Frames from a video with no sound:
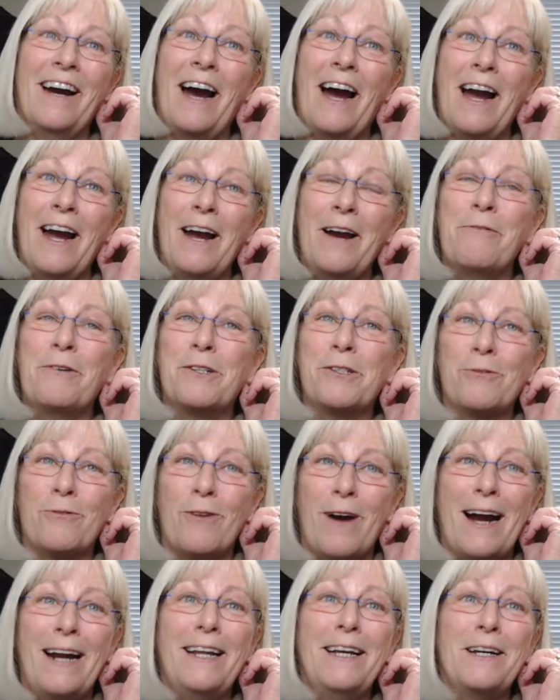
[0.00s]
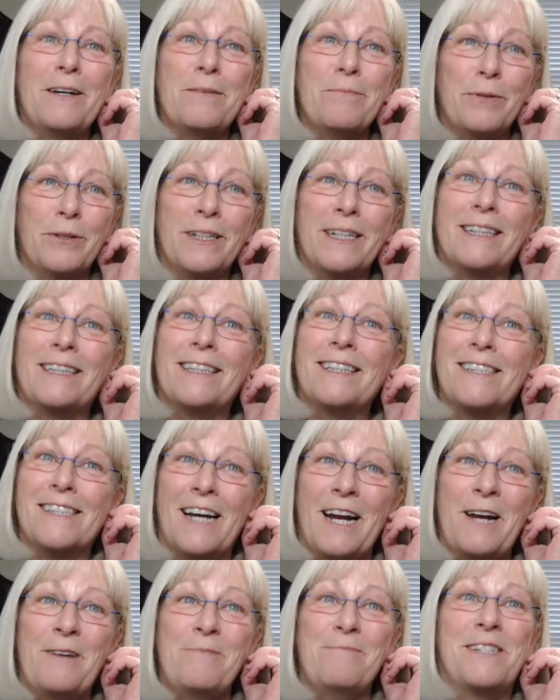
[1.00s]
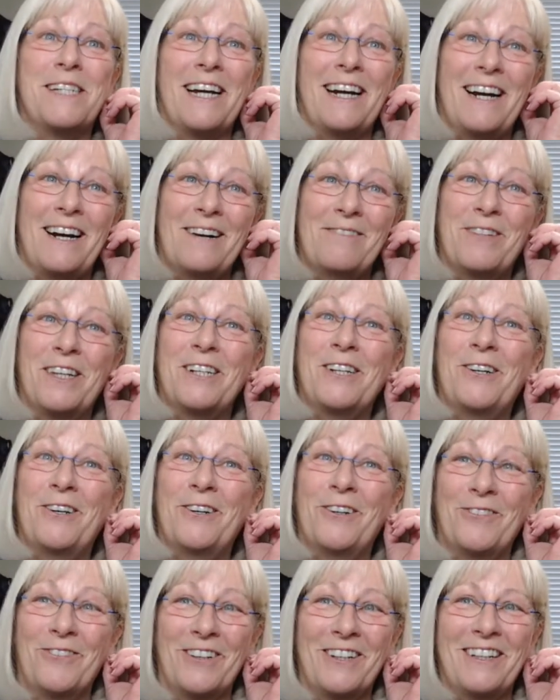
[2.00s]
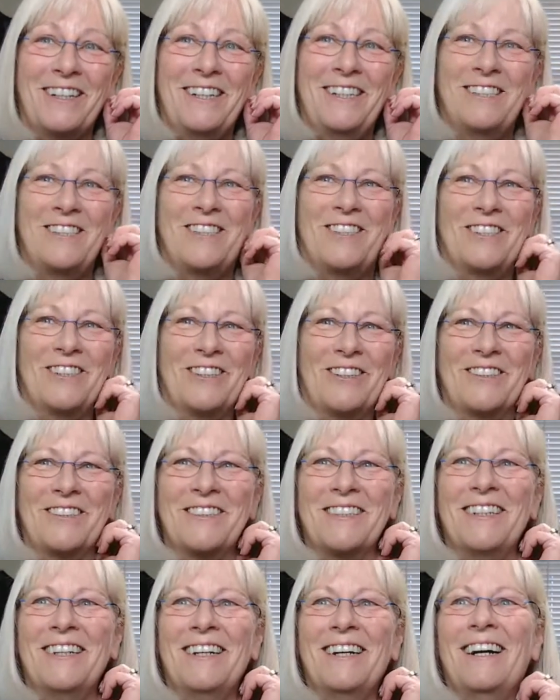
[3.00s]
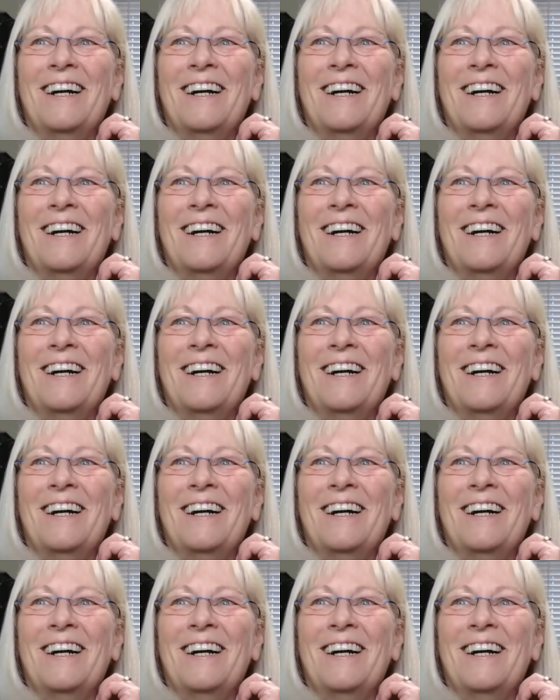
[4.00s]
I was writing a book at the same time that you had released yours.